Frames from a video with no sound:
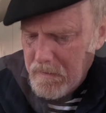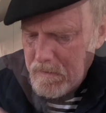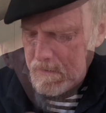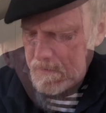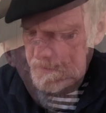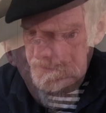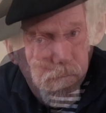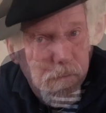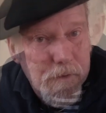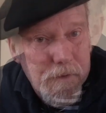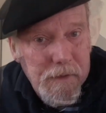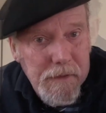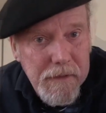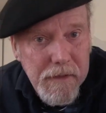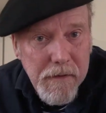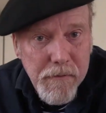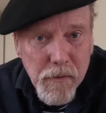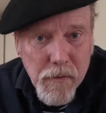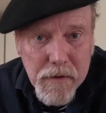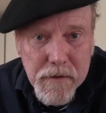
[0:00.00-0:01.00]
So the first thing
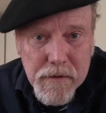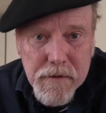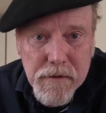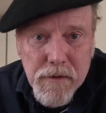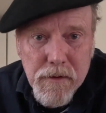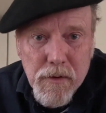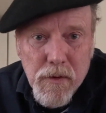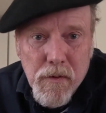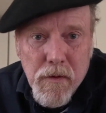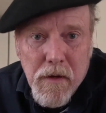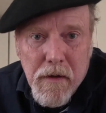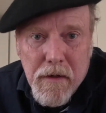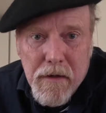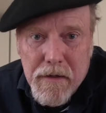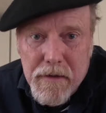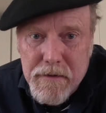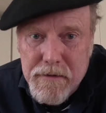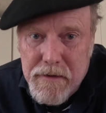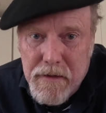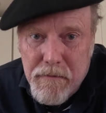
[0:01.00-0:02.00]
I'm going to do
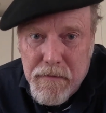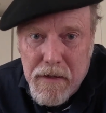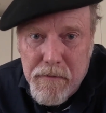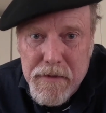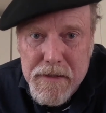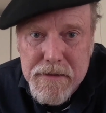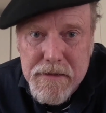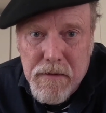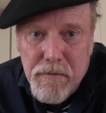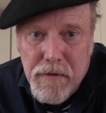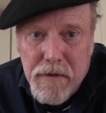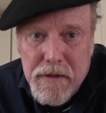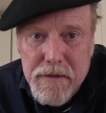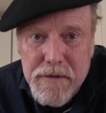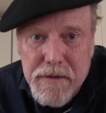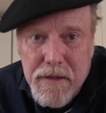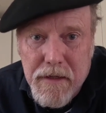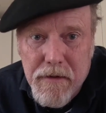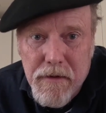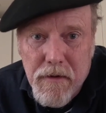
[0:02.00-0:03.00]
is get my mise en place
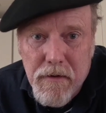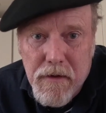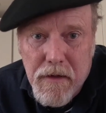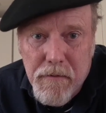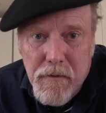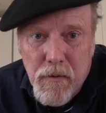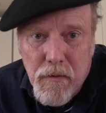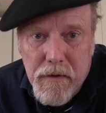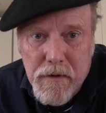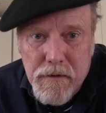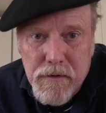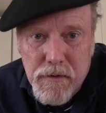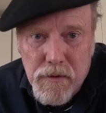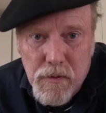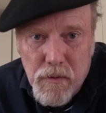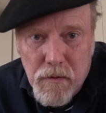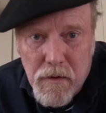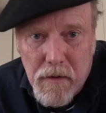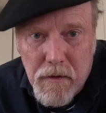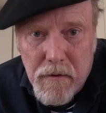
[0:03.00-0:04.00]
together. I'm going
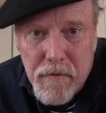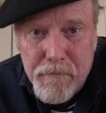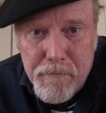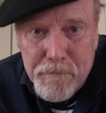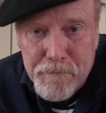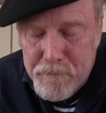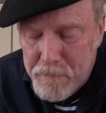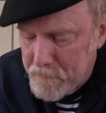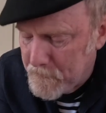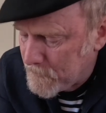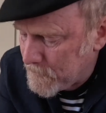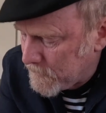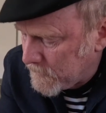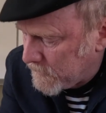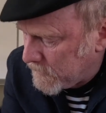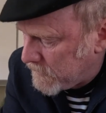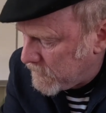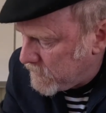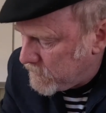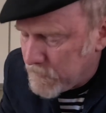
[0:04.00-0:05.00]
to
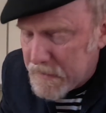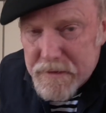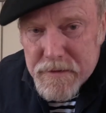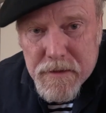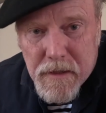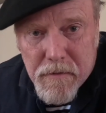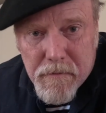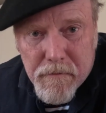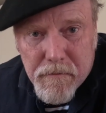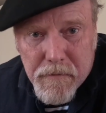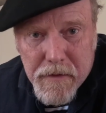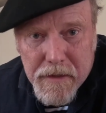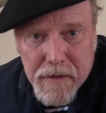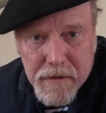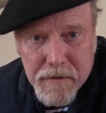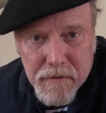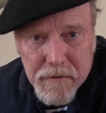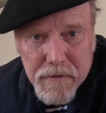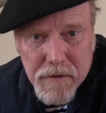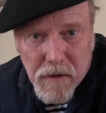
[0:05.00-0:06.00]
mince up
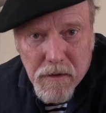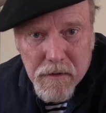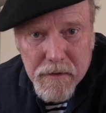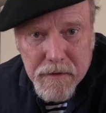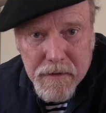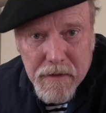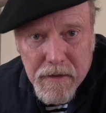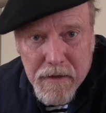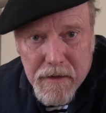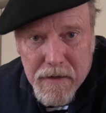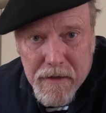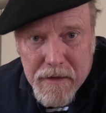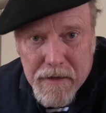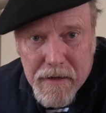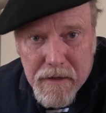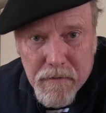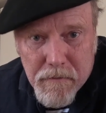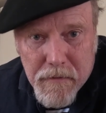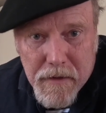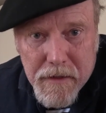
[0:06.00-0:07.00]
my garlic
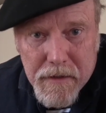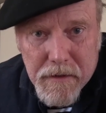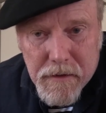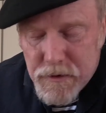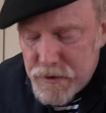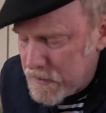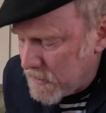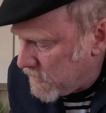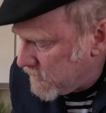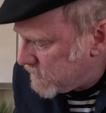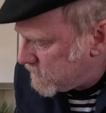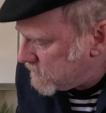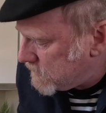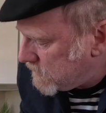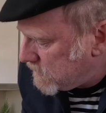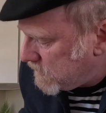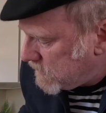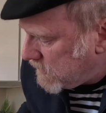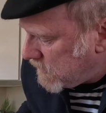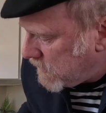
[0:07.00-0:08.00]
and my shallots,
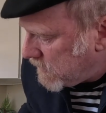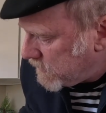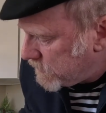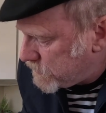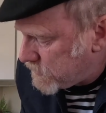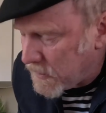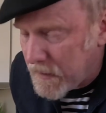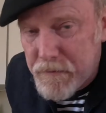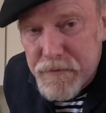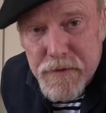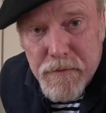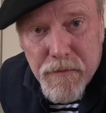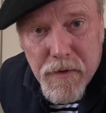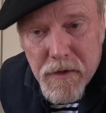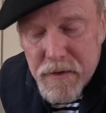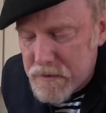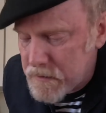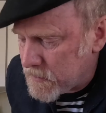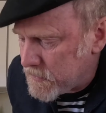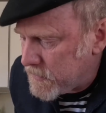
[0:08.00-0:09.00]
chop some
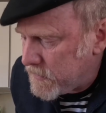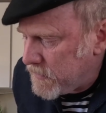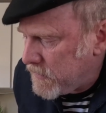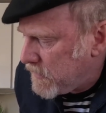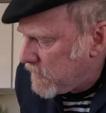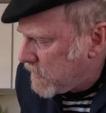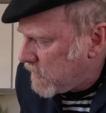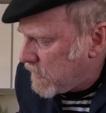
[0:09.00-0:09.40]
parsley,